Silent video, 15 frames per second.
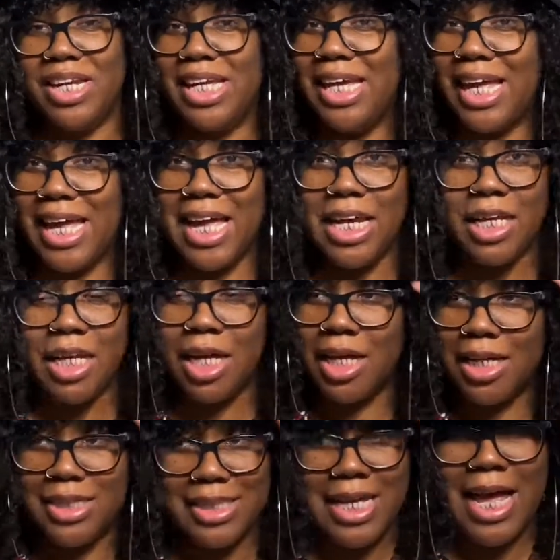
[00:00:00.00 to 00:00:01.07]
getting
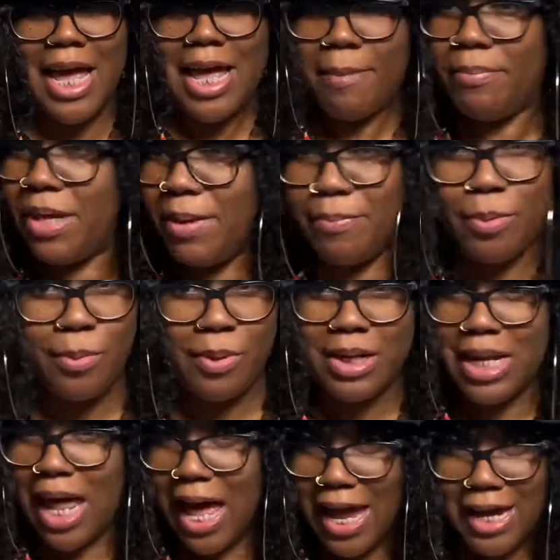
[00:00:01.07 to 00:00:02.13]
looks. People were
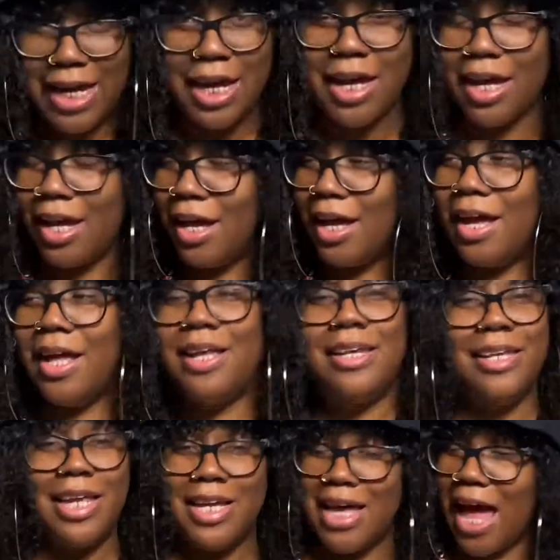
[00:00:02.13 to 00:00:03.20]
like,
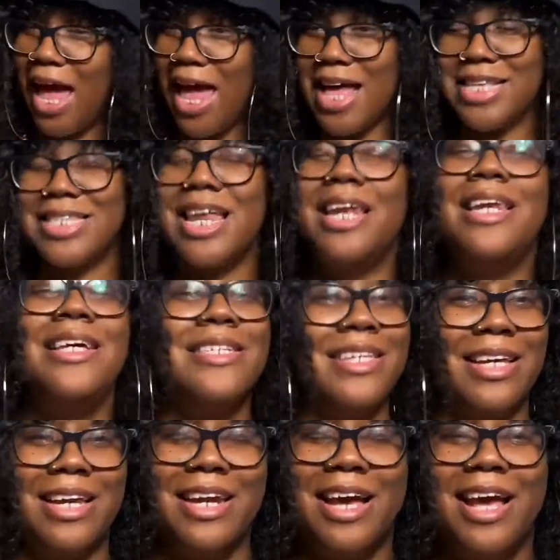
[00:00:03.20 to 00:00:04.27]
yes,
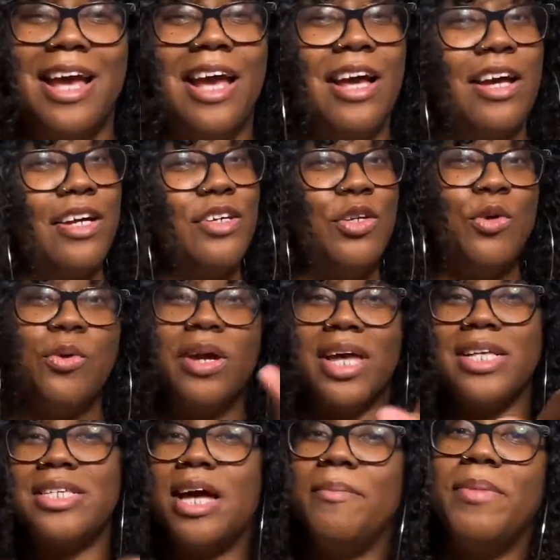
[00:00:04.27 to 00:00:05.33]
listen, you
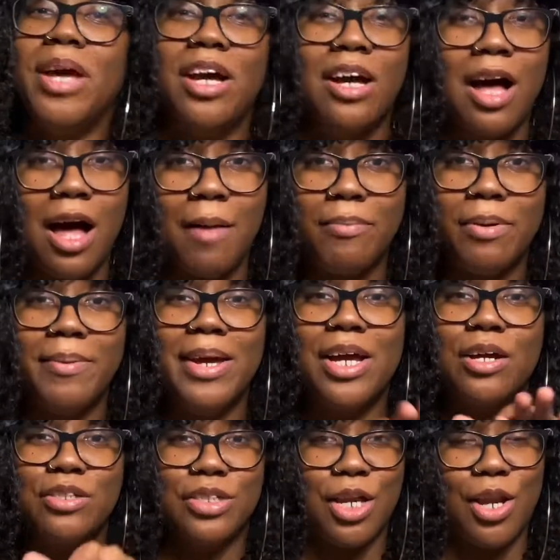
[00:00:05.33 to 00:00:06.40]
can't tell me a compliment
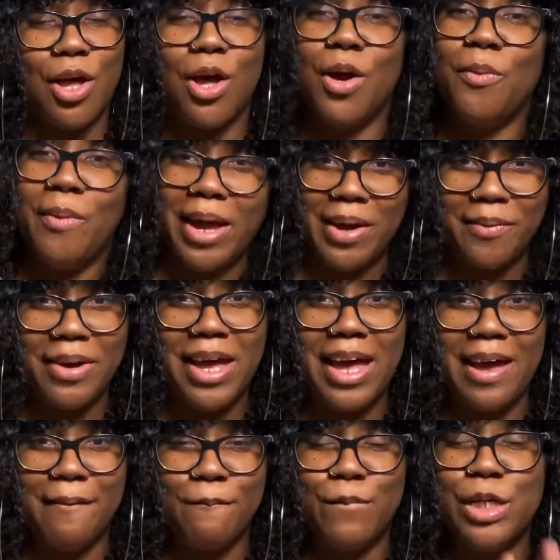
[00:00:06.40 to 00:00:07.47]
goes a long way,
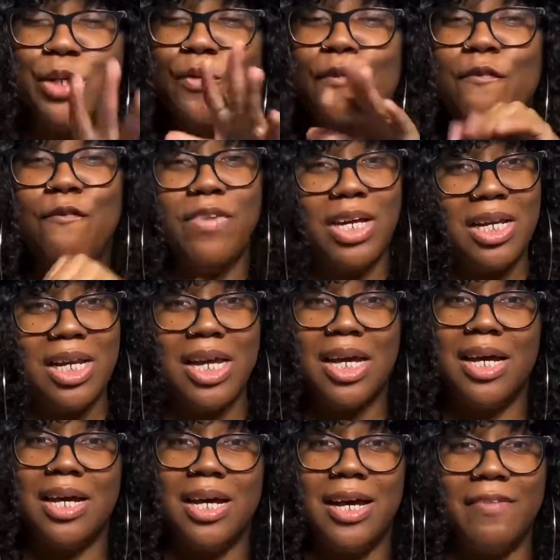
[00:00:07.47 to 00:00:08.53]
okay? When you
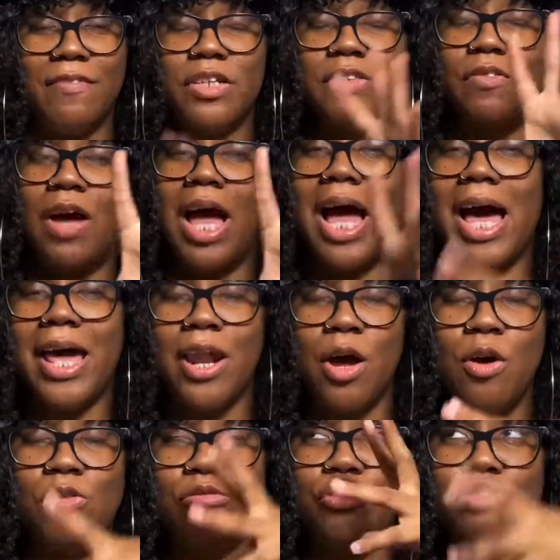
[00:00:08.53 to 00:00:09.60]
feeling good, first of all, I
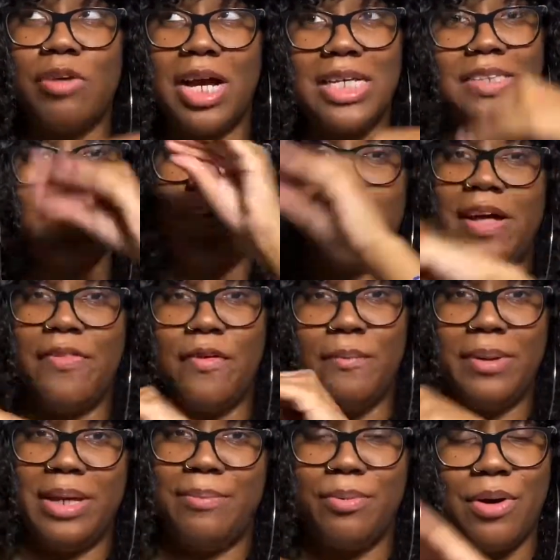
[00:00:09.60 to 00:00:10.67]
don't dress for other
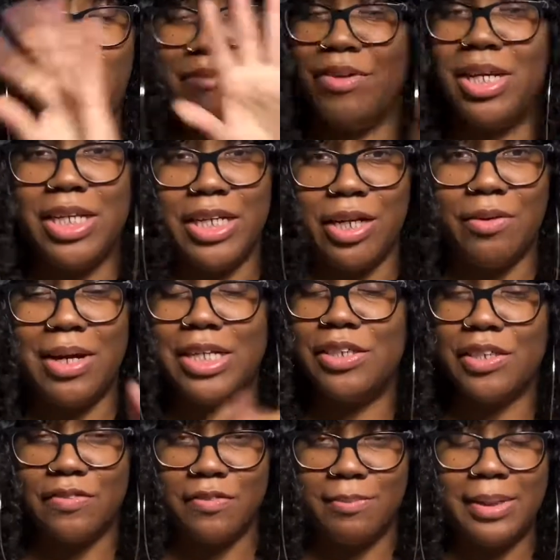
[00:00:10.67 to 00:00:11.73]
people. I really don't. I
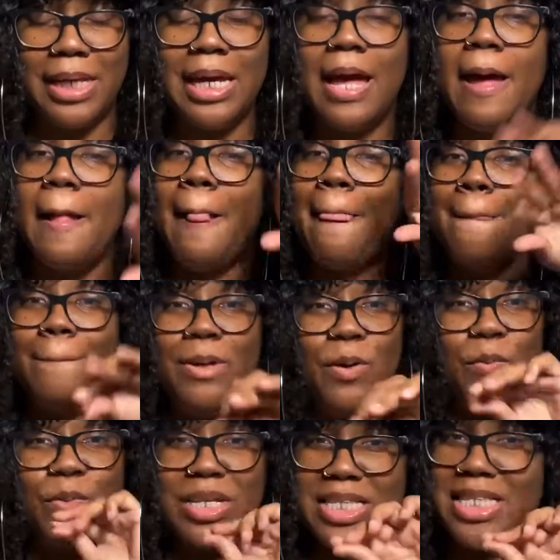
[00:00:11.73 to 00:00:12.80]
dress for me.
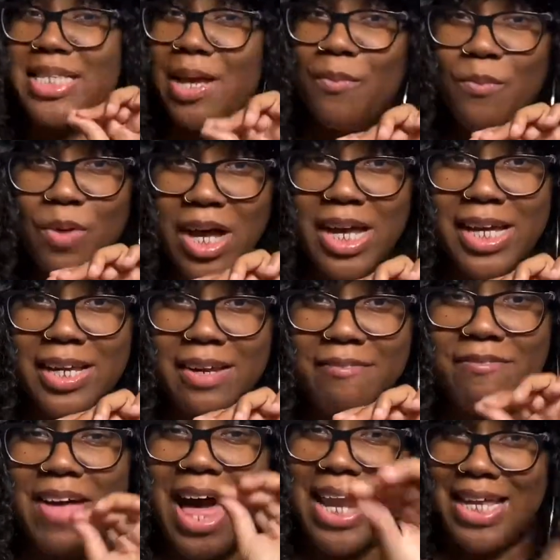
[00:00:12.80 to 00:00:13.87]
But when
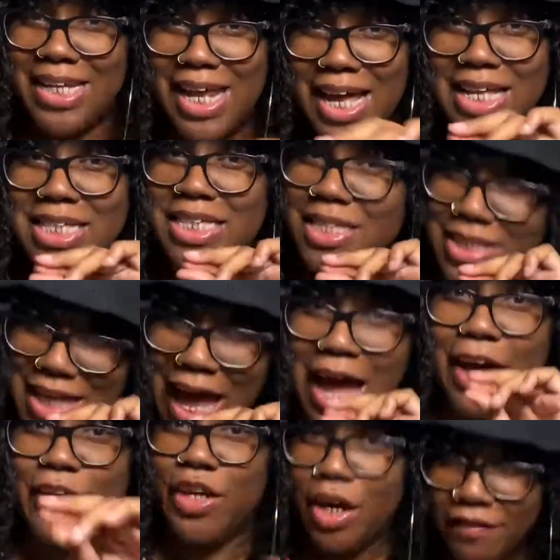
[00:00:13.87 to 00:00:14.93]
someone validates
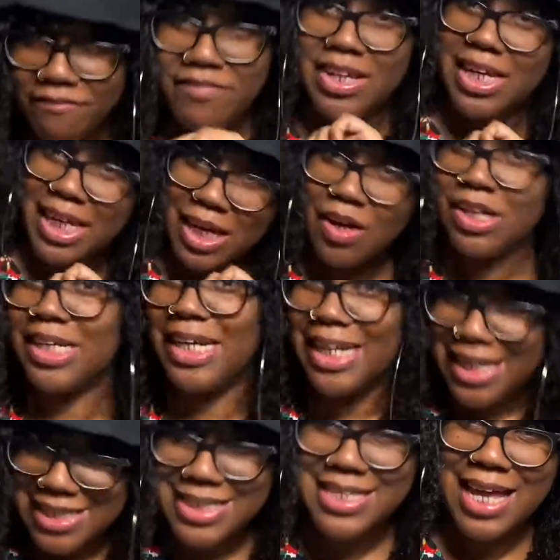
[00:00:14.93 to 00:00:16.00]
how you're feeling on the
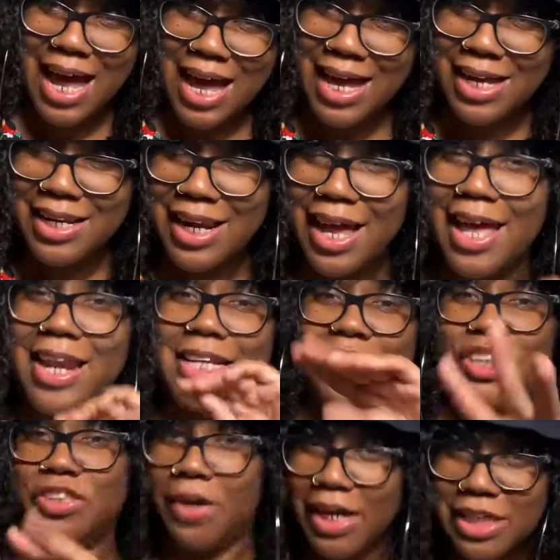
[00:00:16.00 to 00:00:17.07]
inside and a
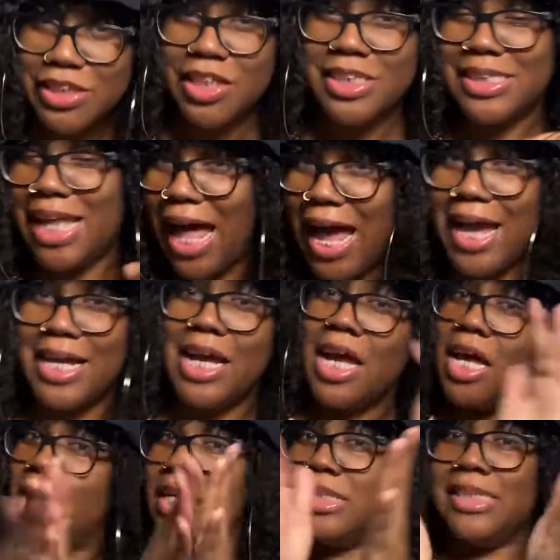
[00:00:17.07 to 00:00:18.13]
stranger's like,
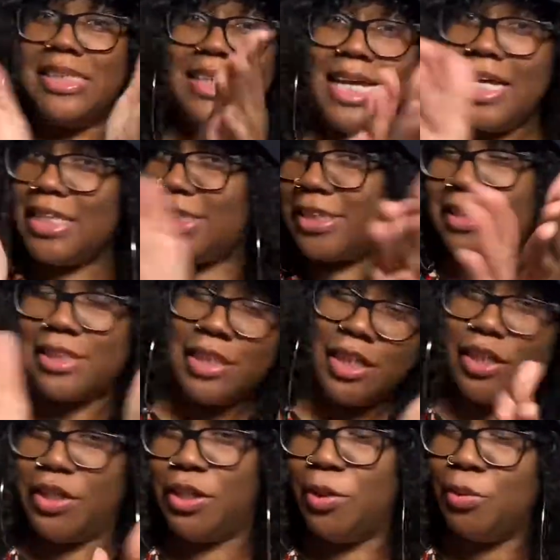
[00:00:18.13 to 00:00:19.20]
sis,
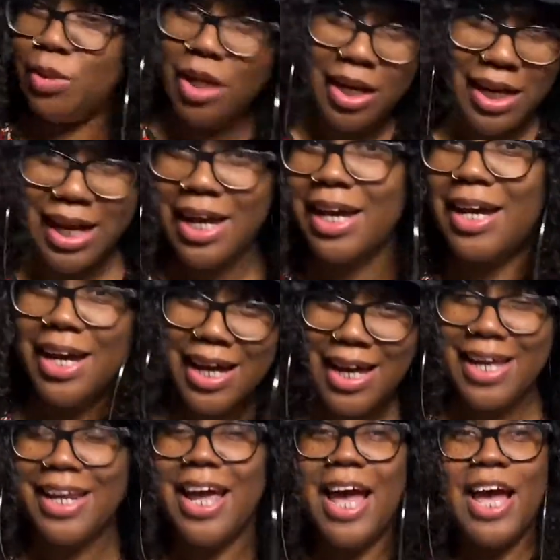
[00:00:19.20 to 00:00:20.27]
you looking
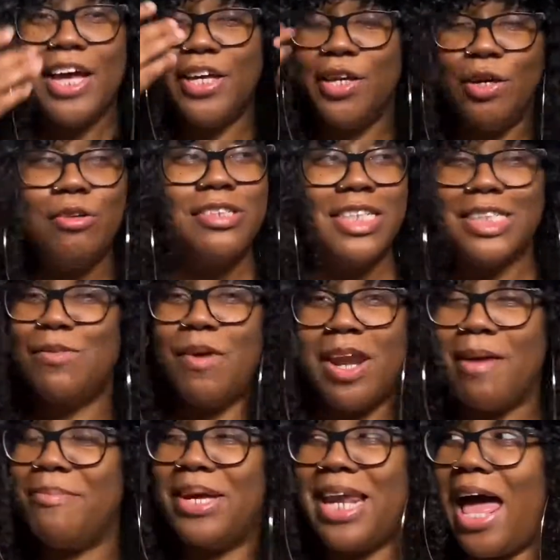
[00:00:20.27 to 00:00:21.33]
good, you just want
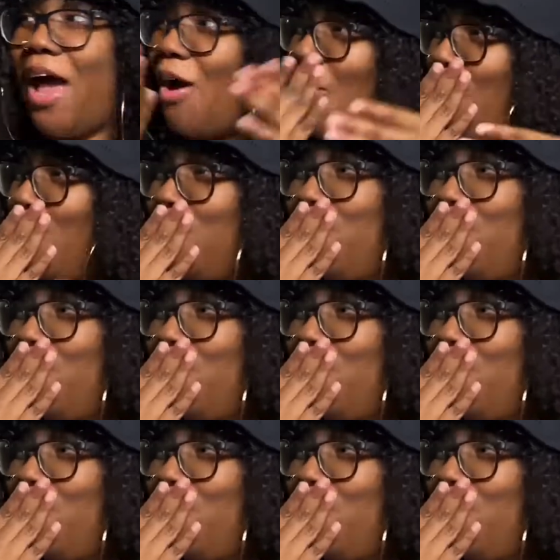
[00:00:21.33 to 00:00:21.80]
to be like, oh,